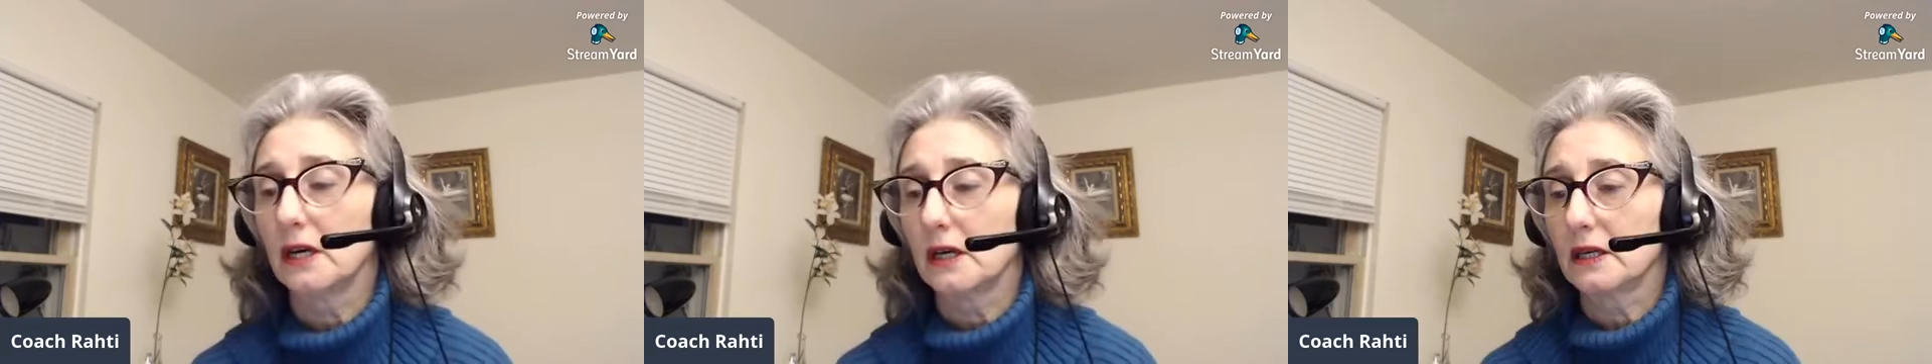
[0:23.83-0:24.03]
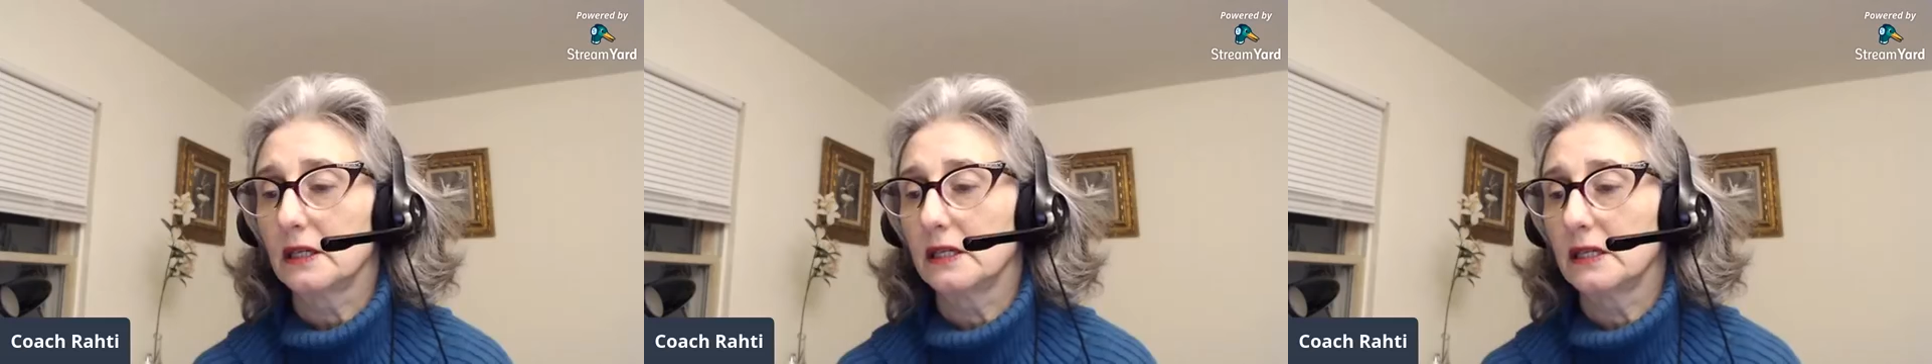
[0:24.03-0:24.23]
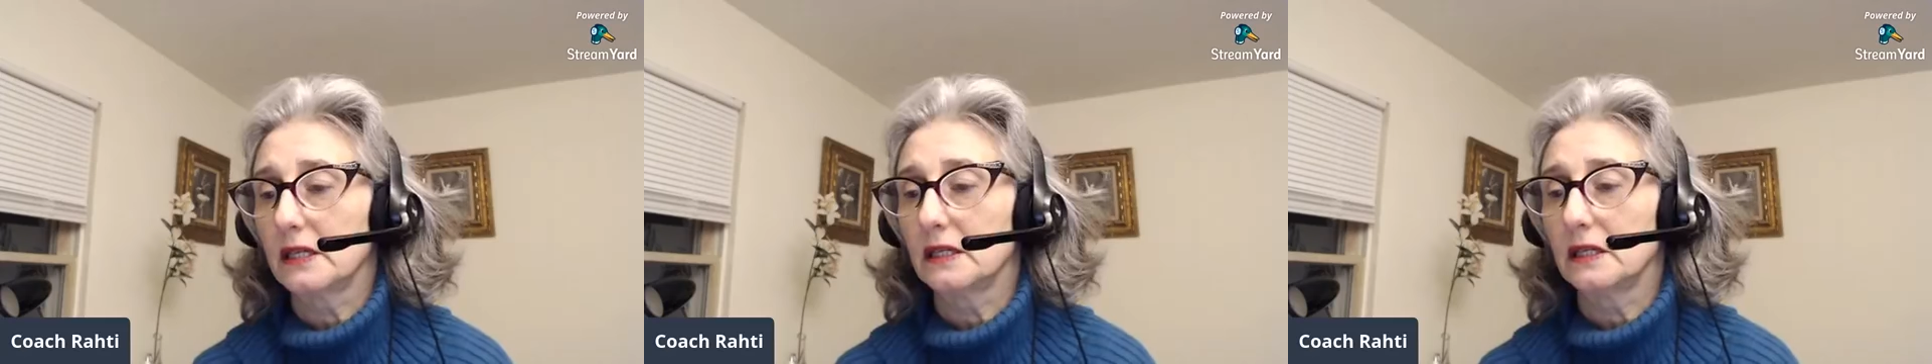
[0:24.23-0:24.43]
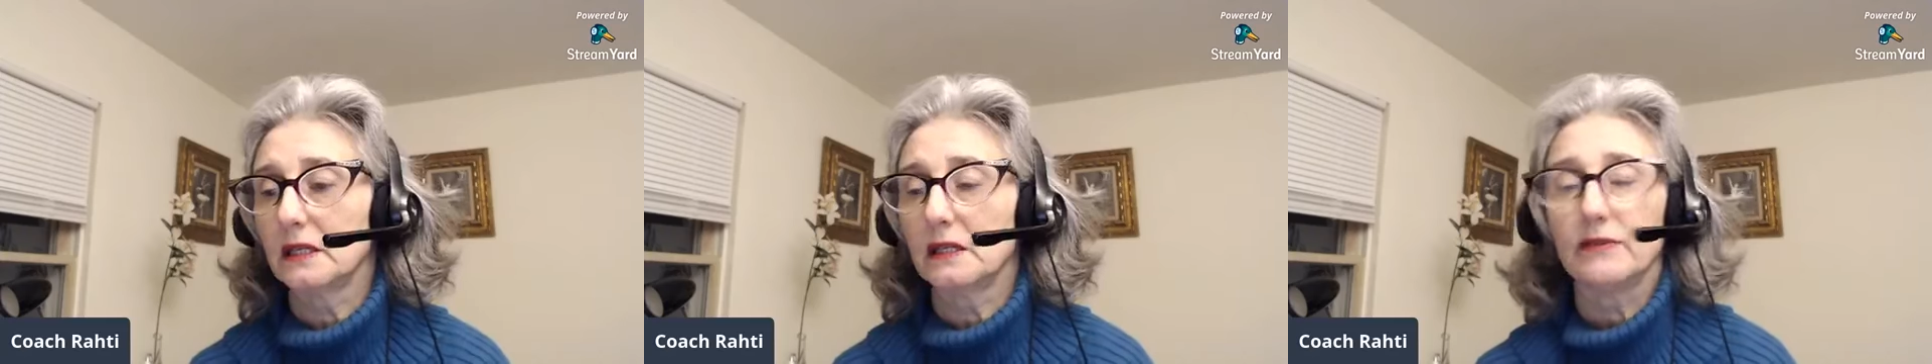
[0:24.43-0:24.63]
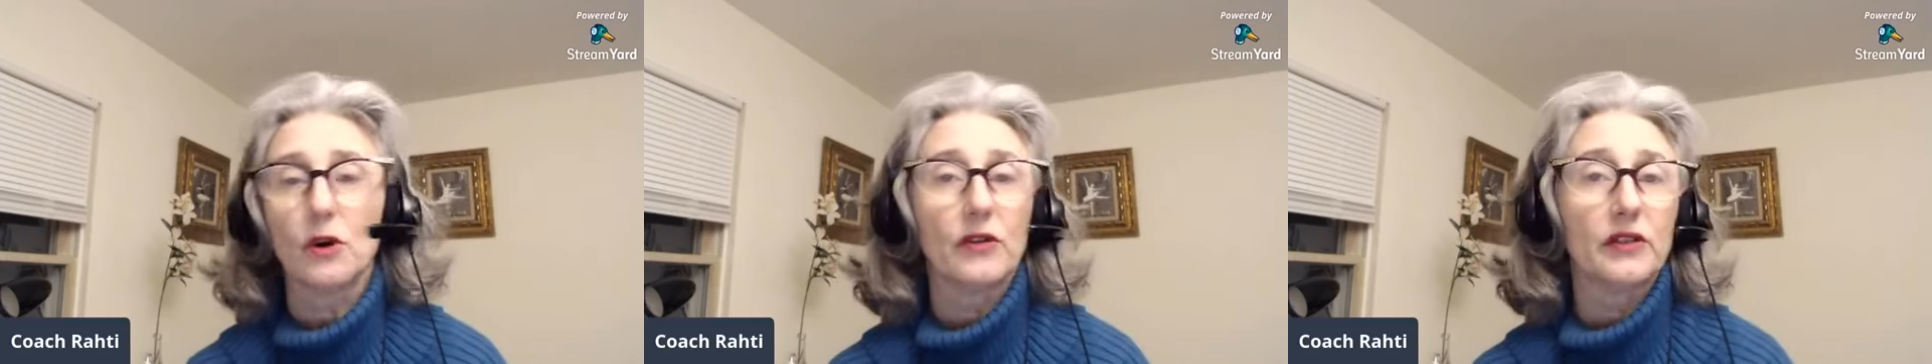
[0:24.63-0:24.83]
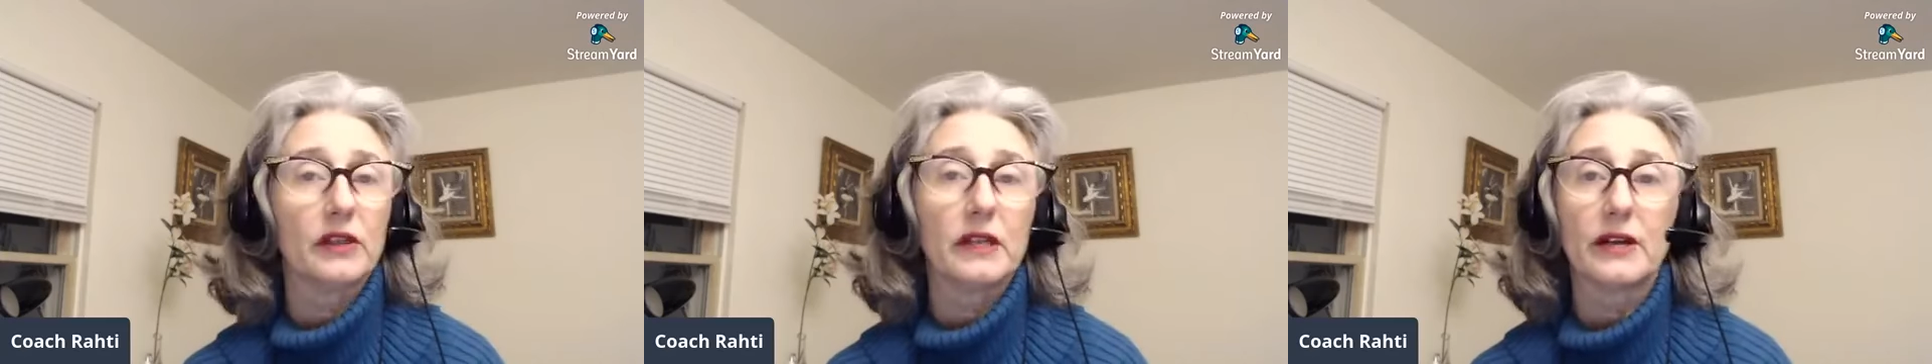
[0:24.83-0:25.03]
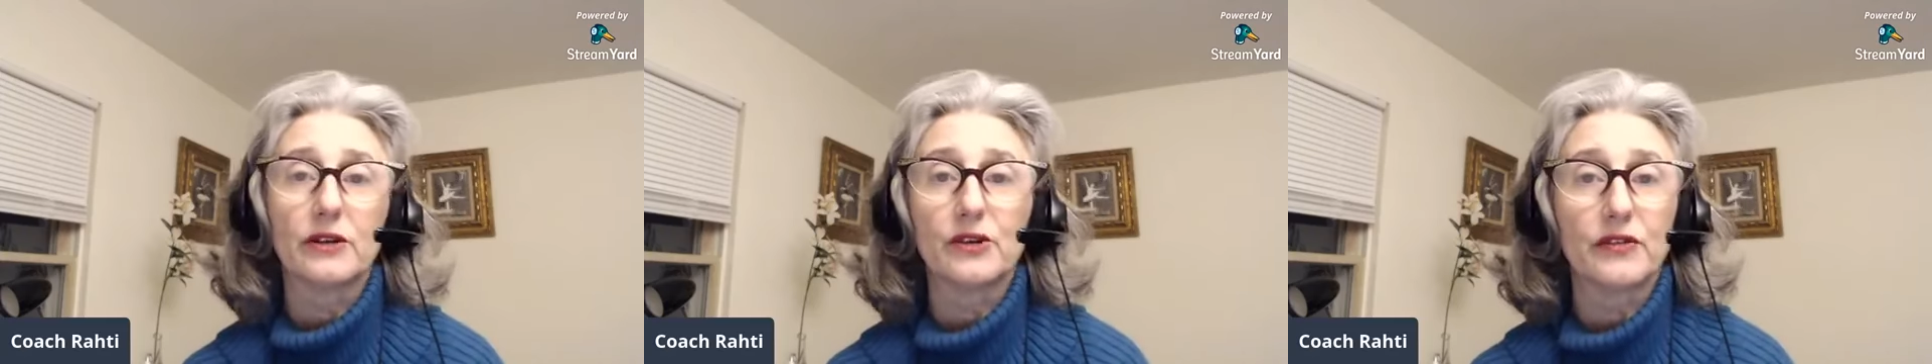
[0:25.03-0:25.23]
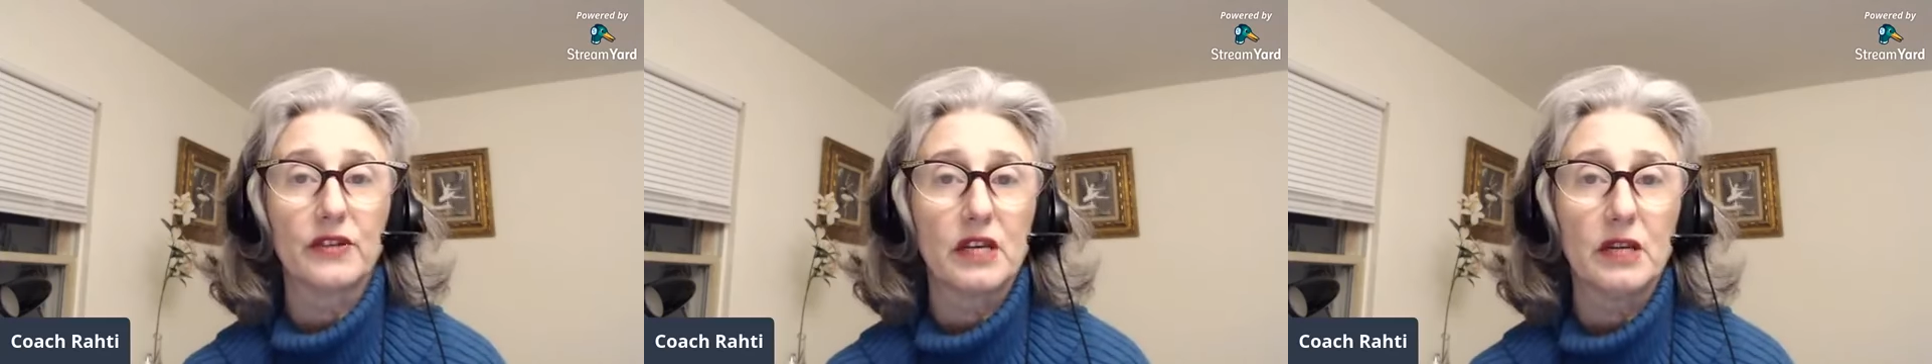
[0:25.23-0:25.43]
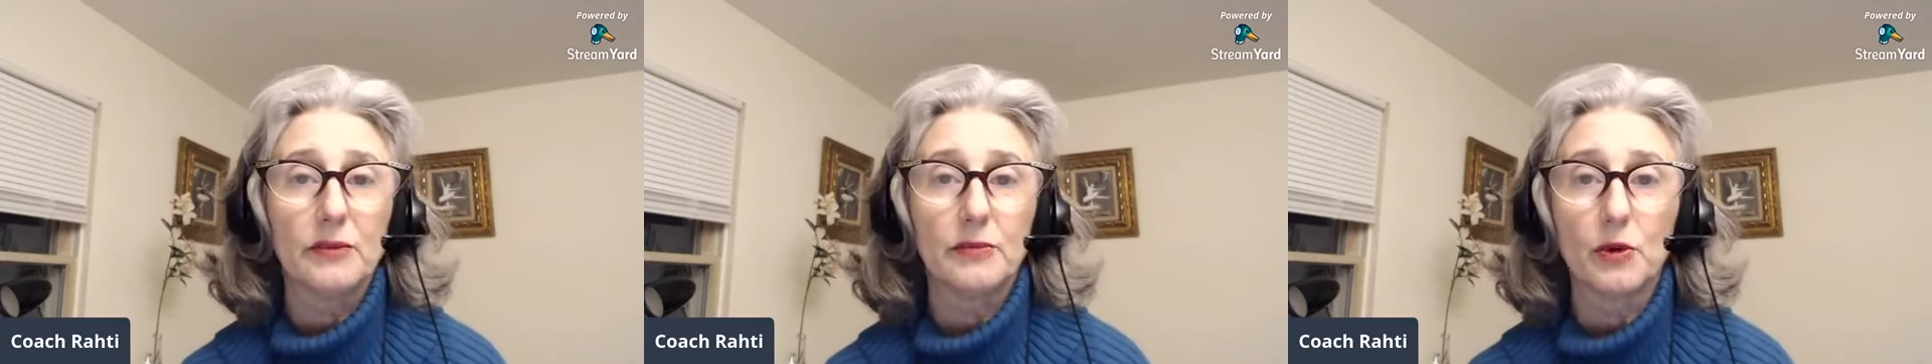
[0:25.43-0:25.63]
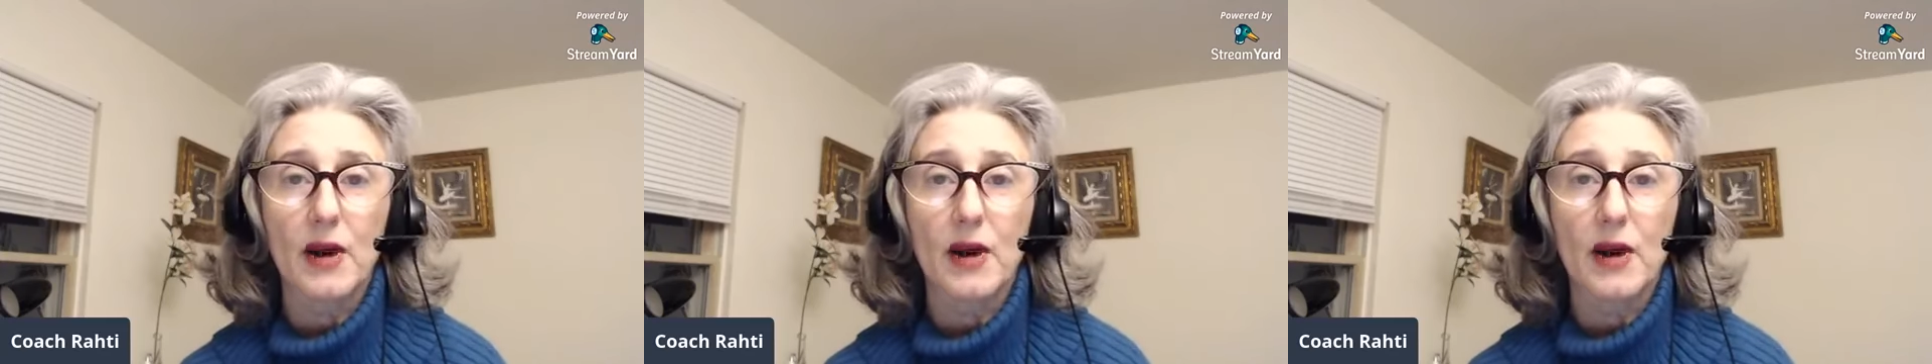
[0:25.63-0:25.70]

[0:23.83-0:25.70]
consisted of all the letters of the Hebrew